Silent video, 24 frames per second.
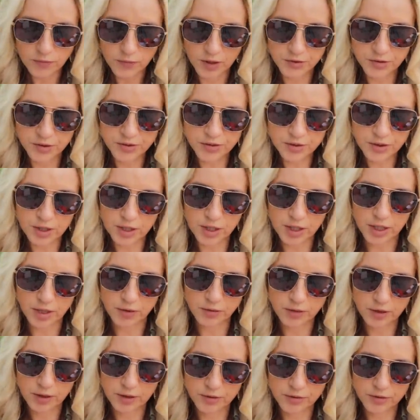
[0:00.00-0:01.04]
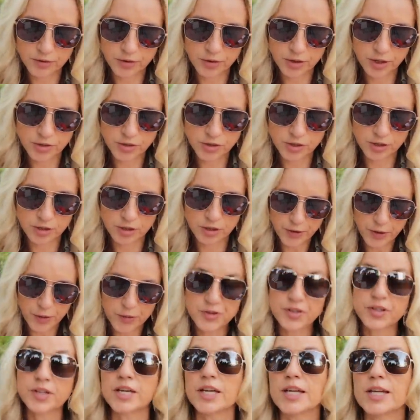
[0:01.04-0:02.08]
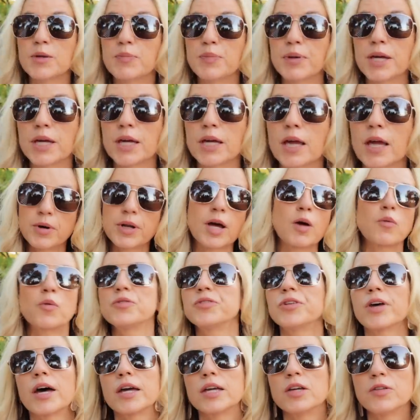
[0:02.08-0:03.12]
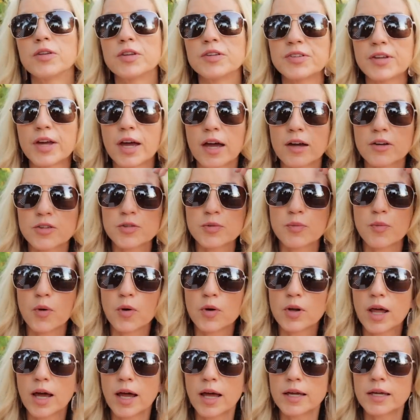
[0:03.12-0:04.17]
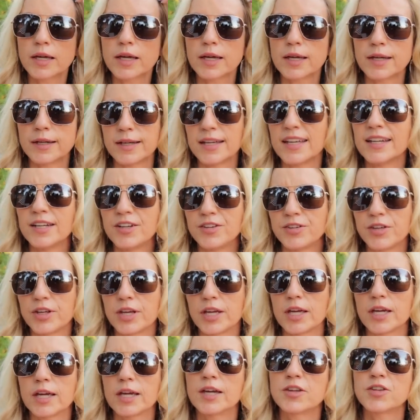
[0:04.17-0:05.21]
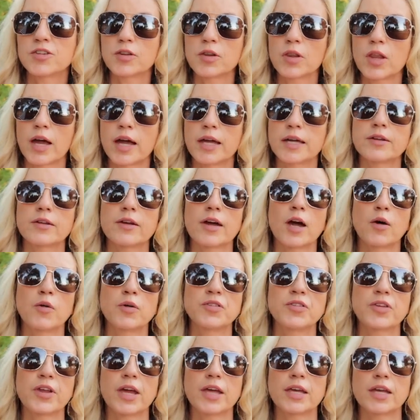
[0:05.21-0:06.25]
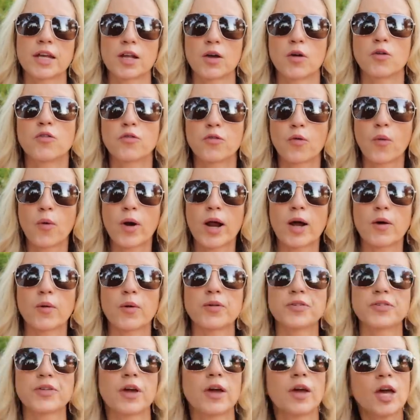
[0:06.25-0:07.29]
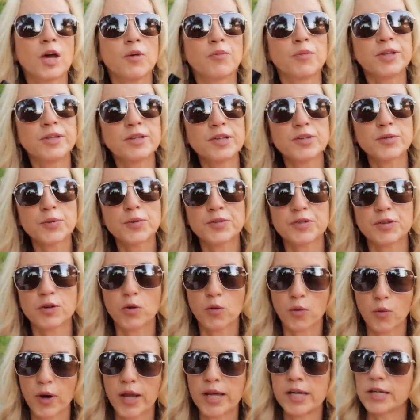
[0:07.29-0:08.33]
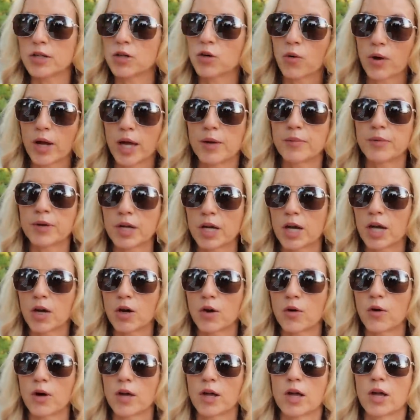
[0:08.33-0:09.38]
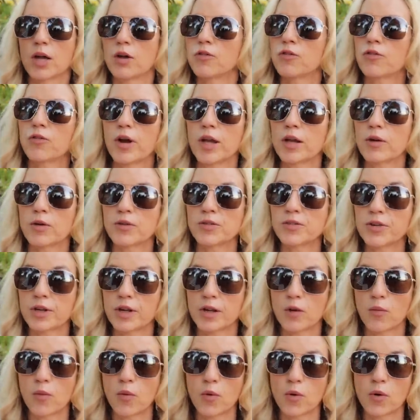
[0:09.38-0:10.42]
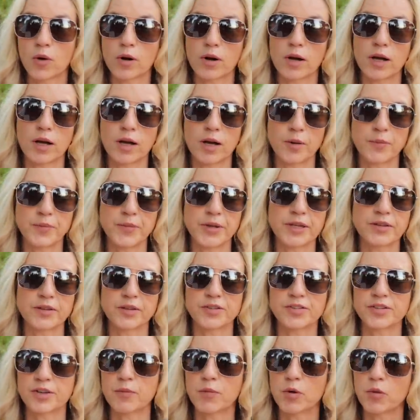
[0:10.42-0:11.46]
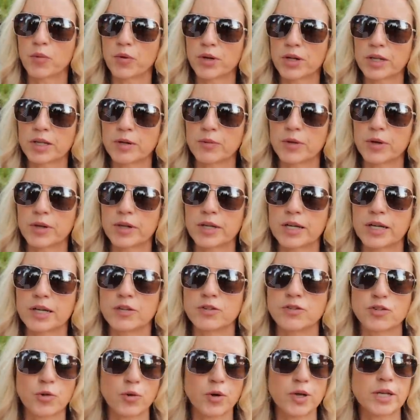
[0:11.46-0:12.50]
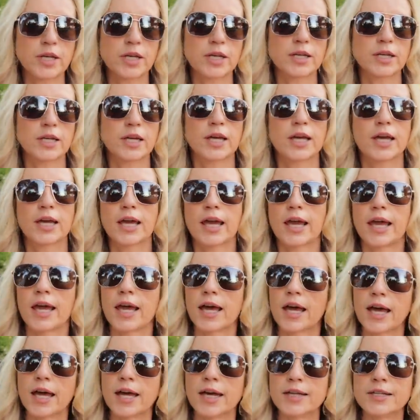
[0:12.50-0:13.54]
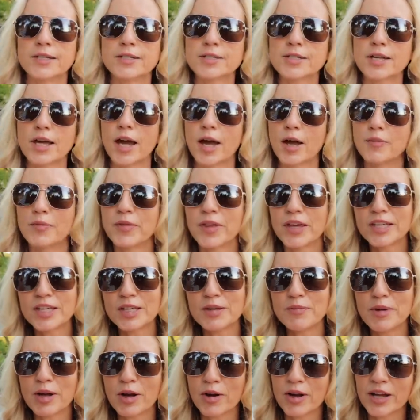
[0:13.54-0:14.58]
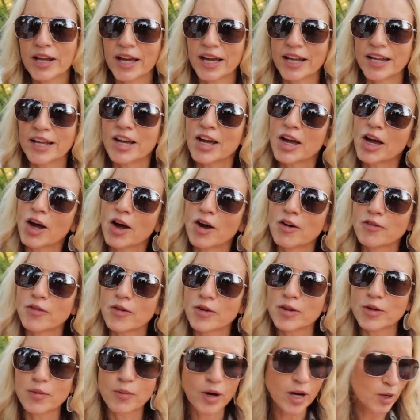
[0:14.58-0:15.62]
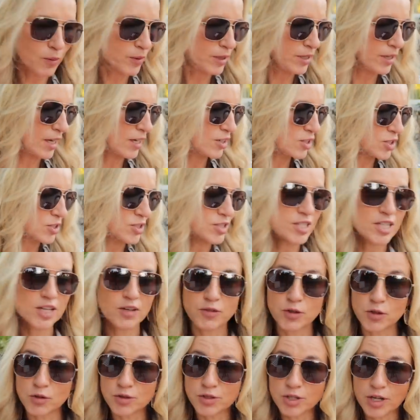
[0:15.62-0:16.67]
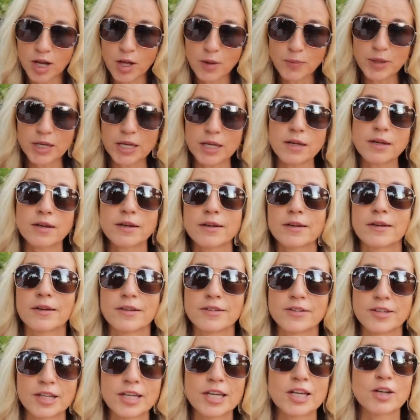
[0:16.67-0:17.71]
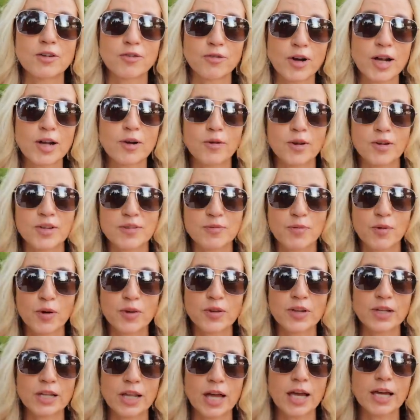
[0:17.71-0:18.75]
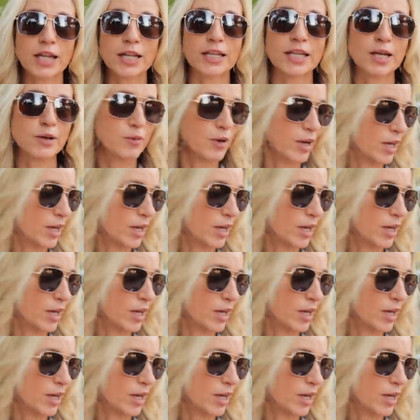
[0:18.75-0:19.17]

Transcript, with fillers: Is this cologne concentration? No, it's an EDP, but I will tell you this acts more like an EDT. It's light, I would say, you know, 4 hours. But this was a great grab and go fragrance that I wore in the summer. Really, really enjoyed it. And thank you, Mariana, for the recommendation. See, if you tell me to get a fragrance, more than likely I'm